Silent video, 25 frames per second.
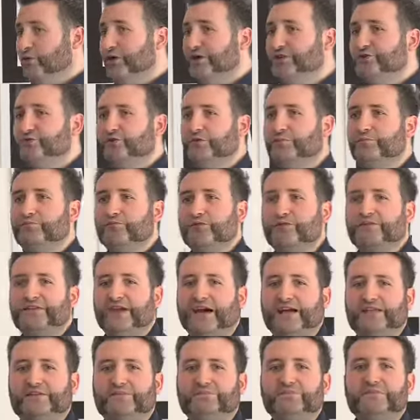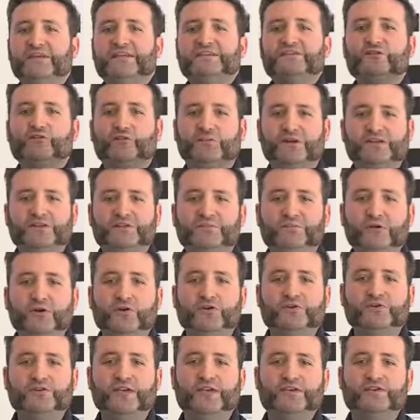way to improve that meeting room
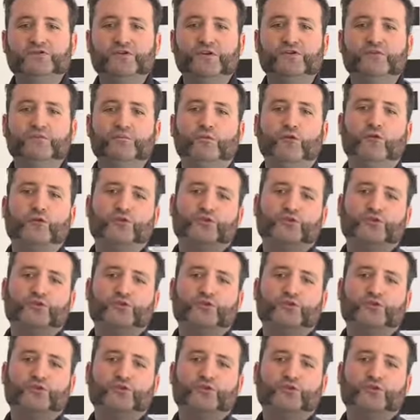experience is to have more